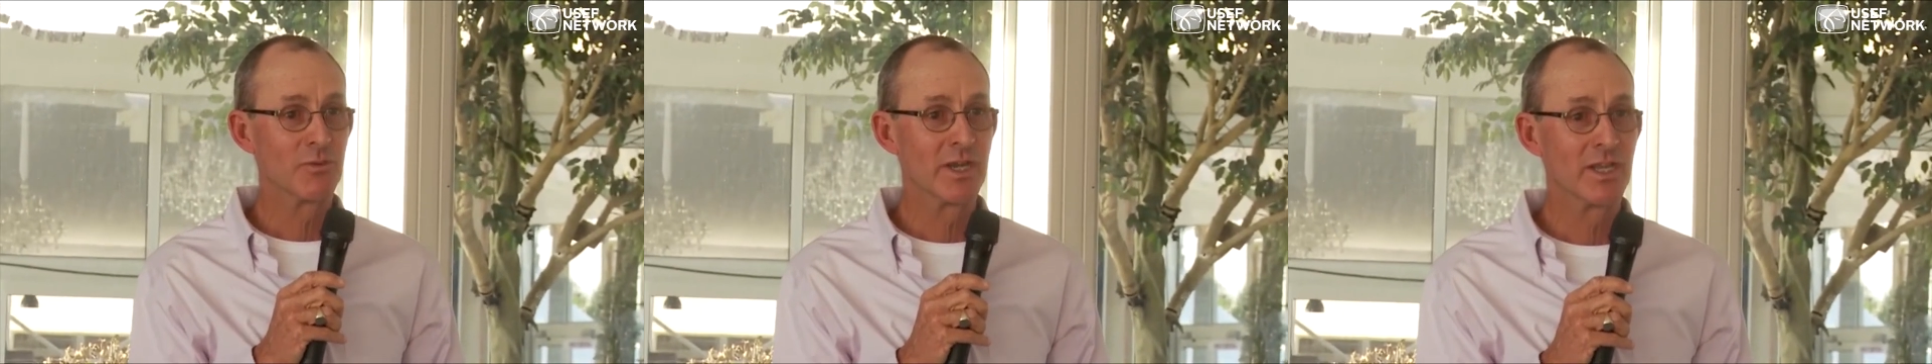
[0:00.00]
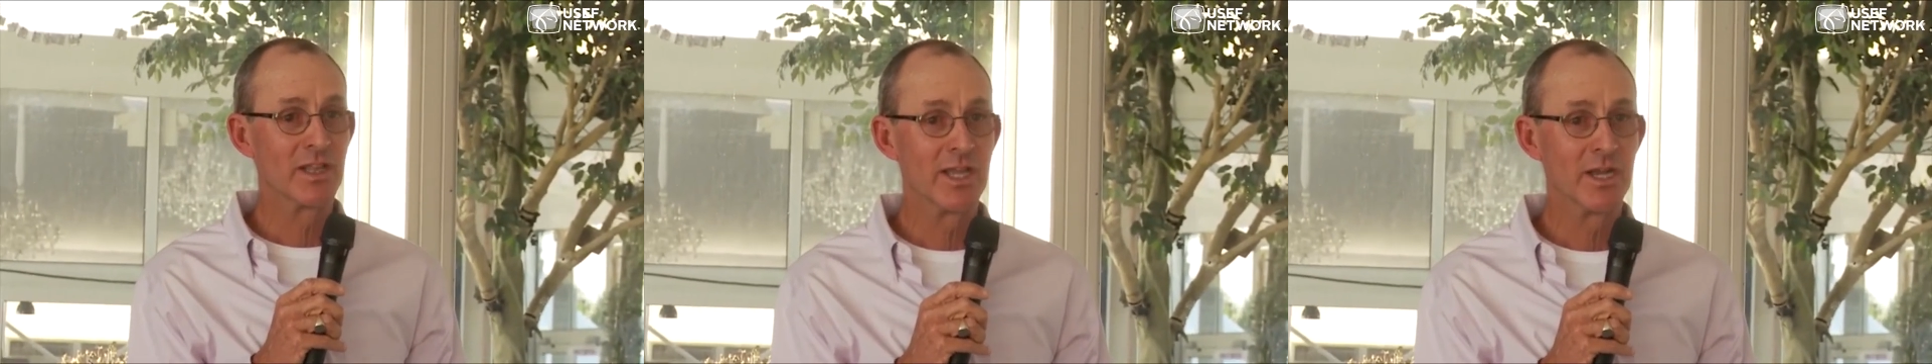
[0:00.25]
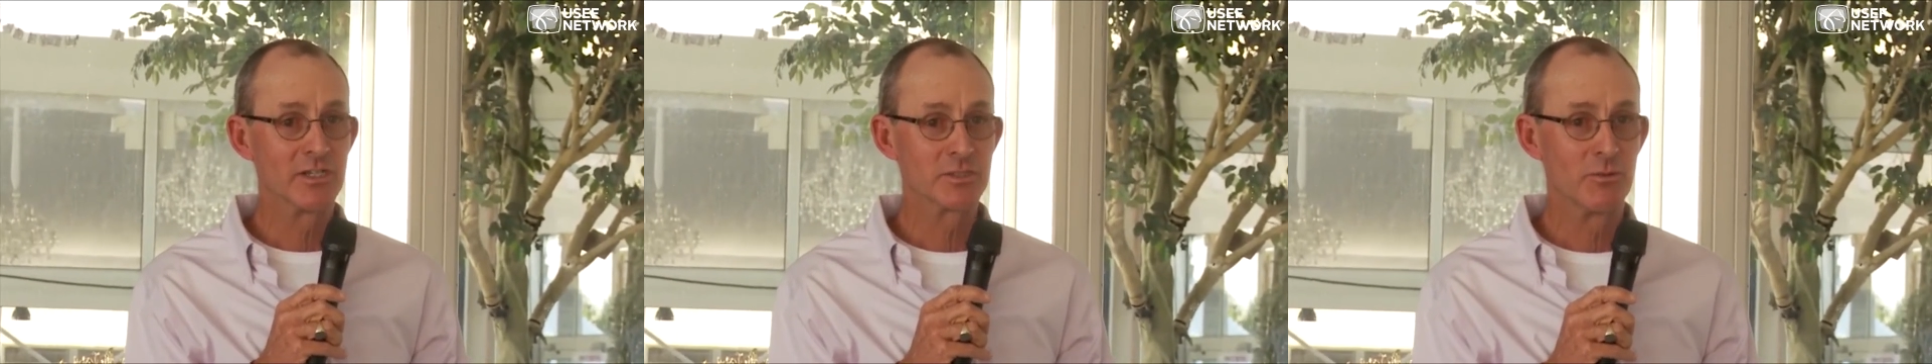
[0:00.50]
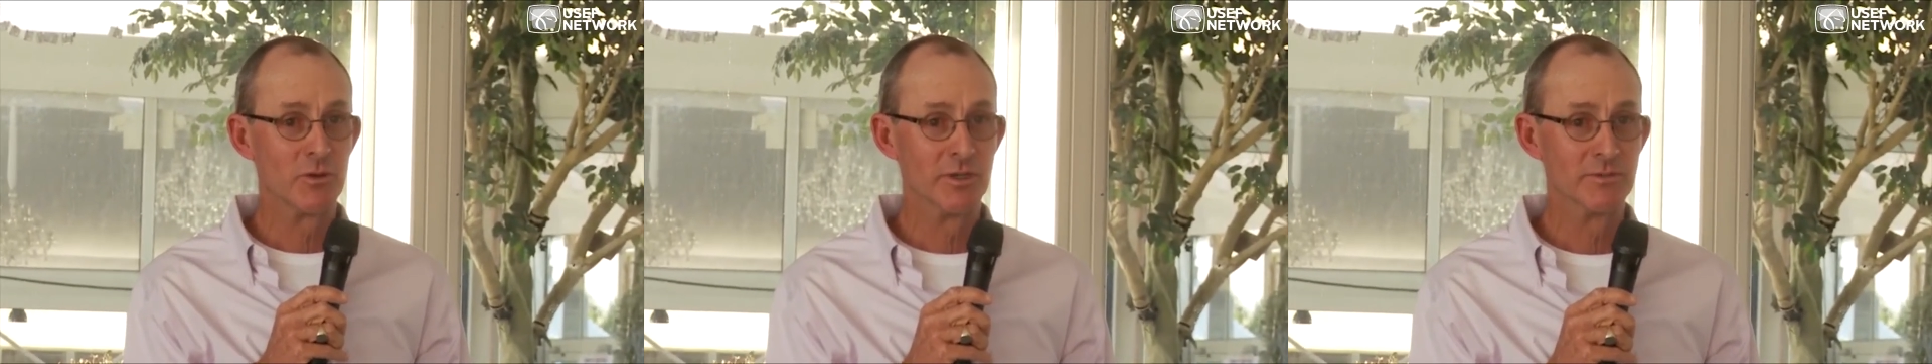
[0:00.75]
regulate our
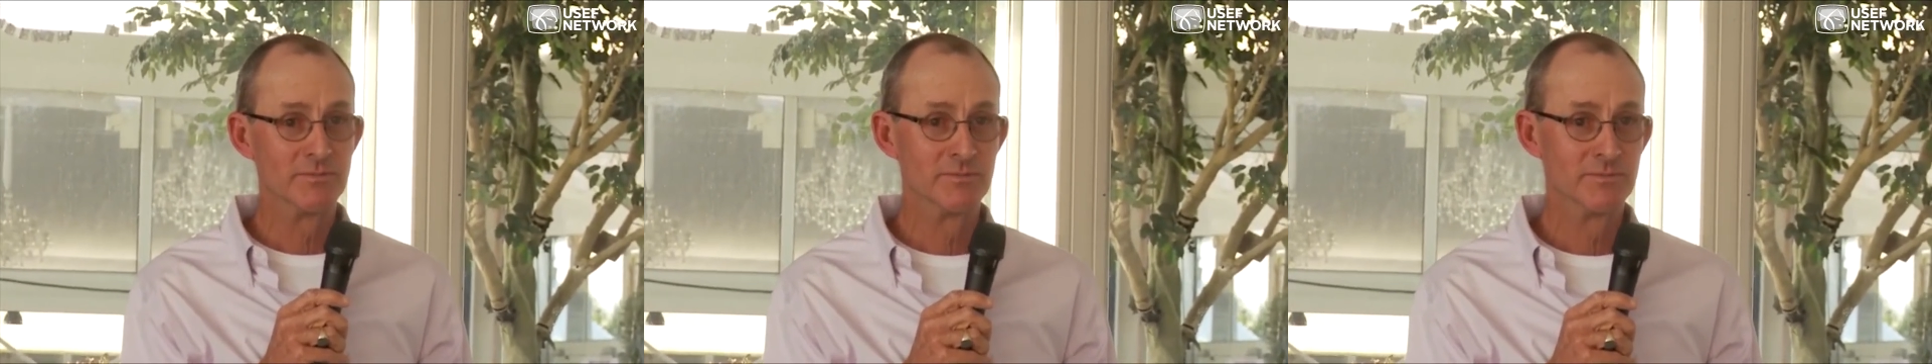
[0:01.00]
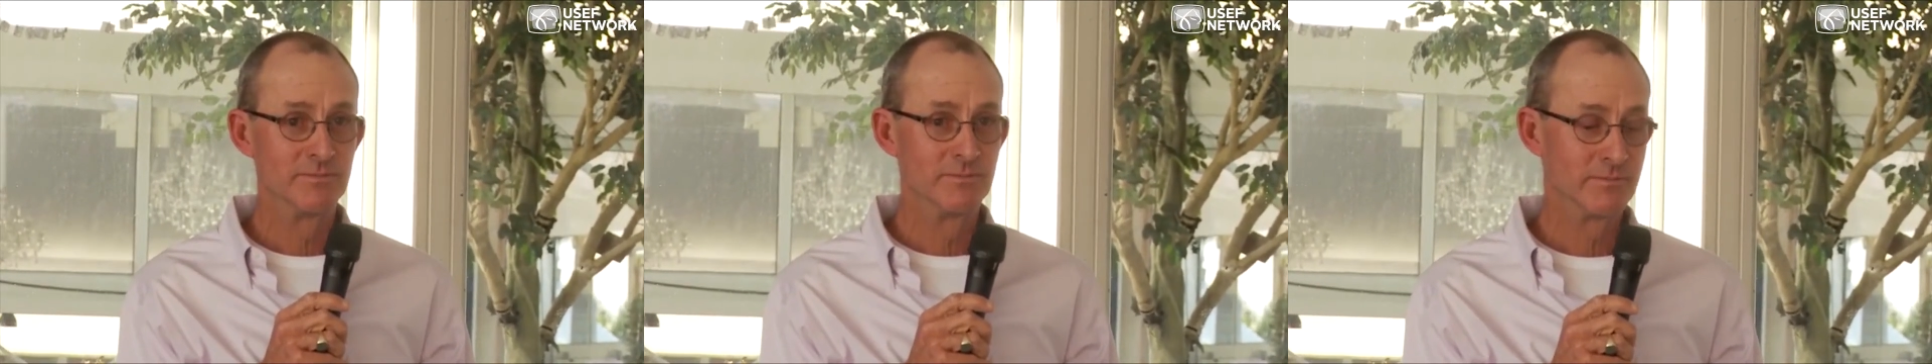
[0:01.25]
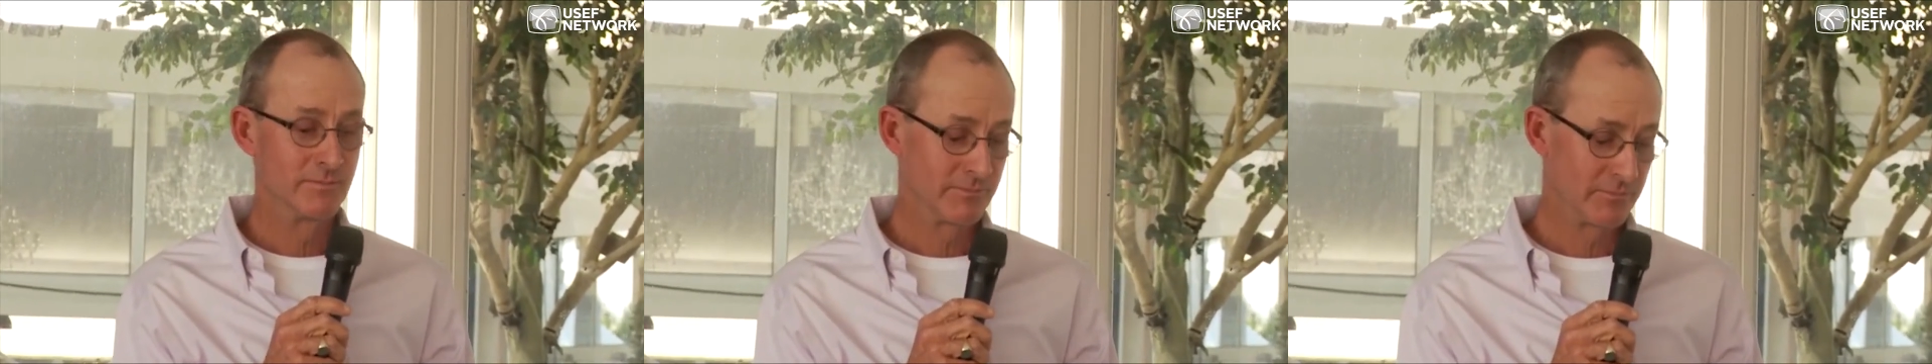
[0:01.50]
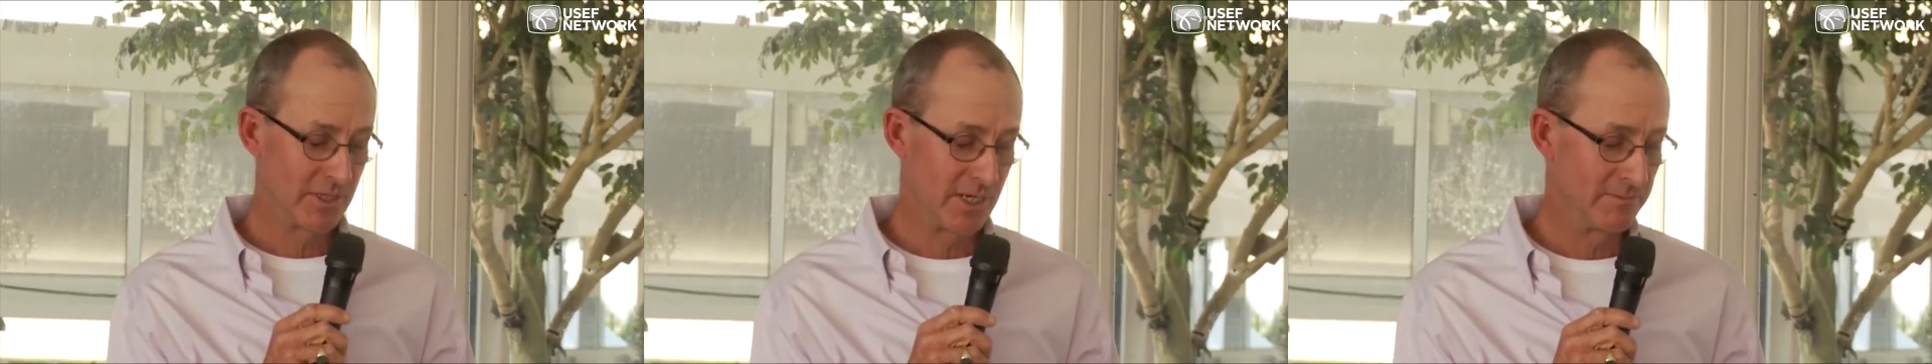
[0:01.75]
sport.
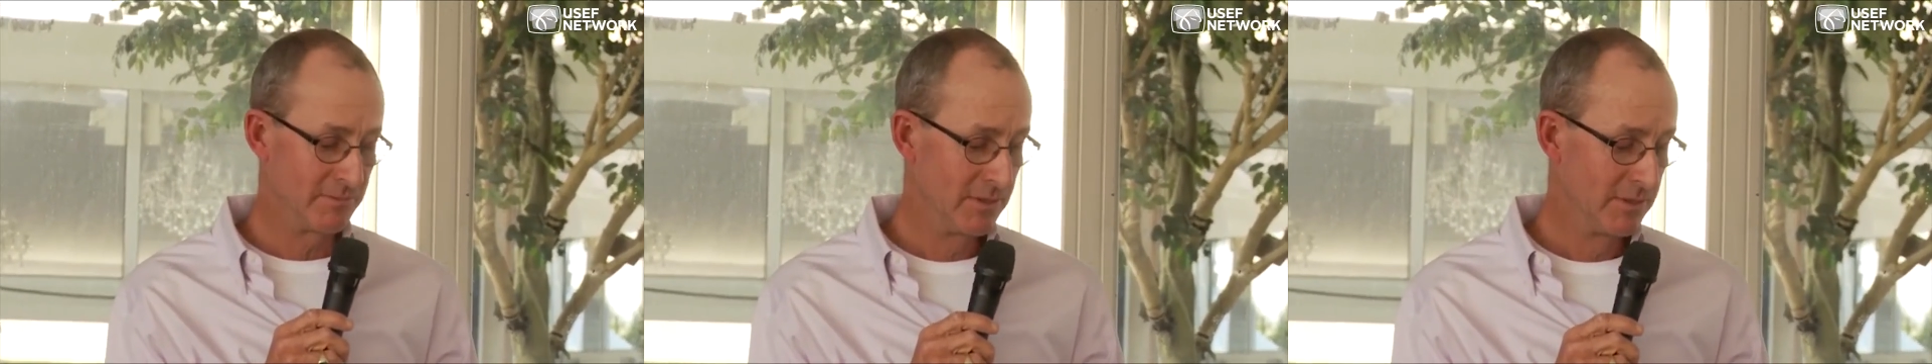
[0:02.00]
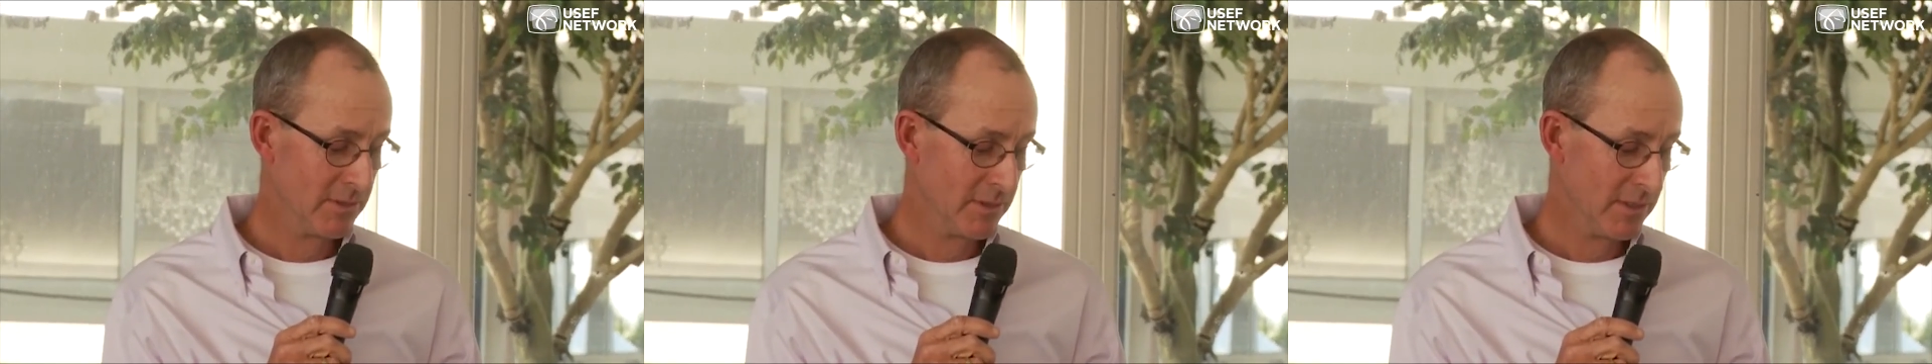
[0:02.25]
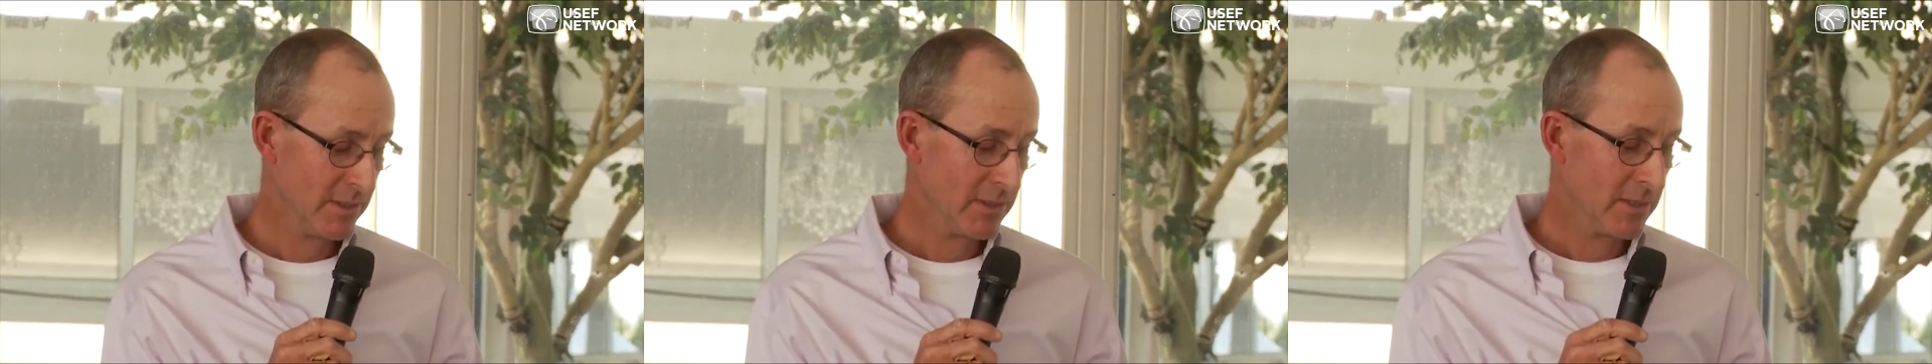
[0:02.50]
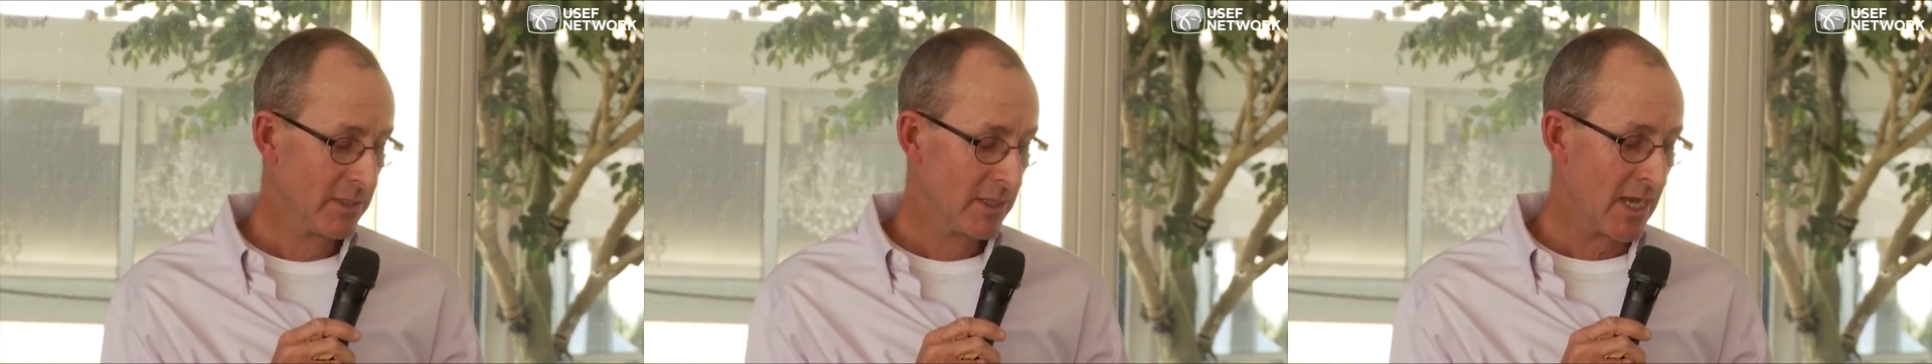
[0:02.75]
Right?
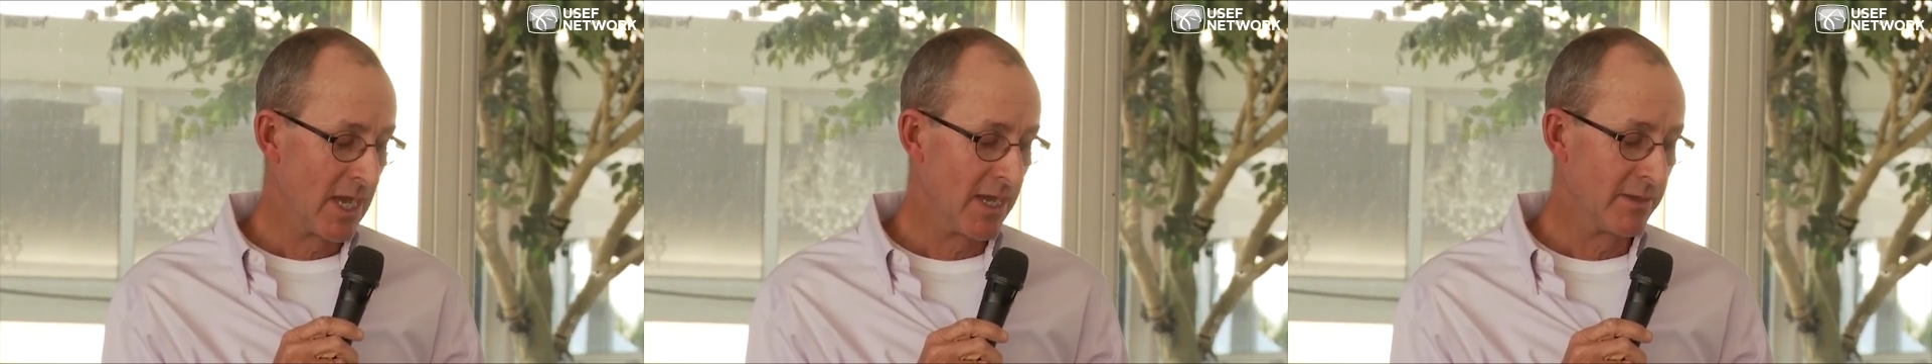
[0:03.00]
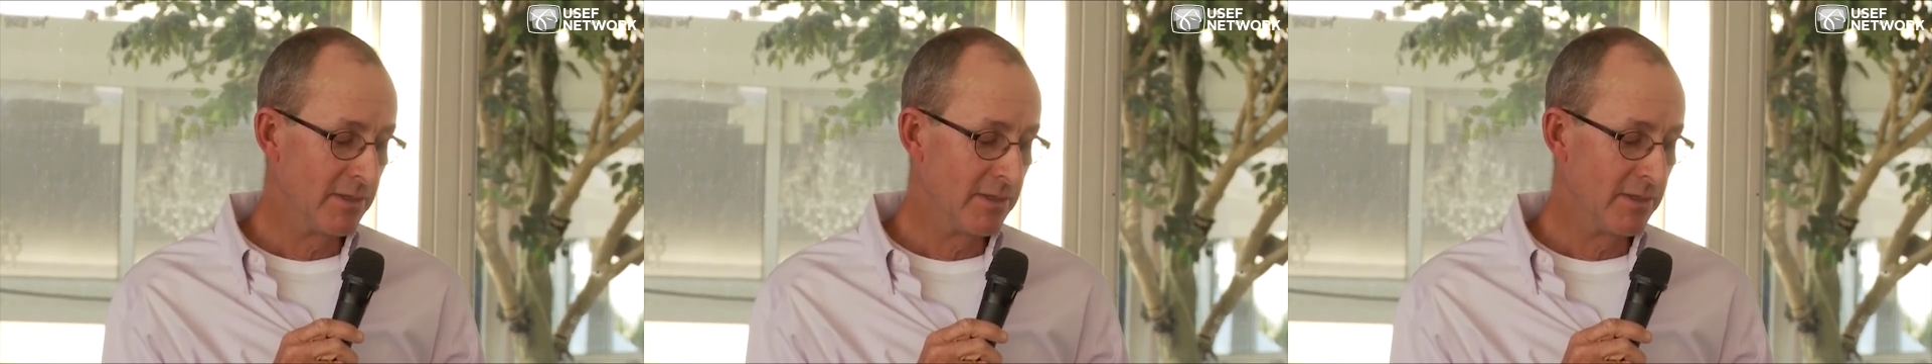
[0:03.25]
Uh,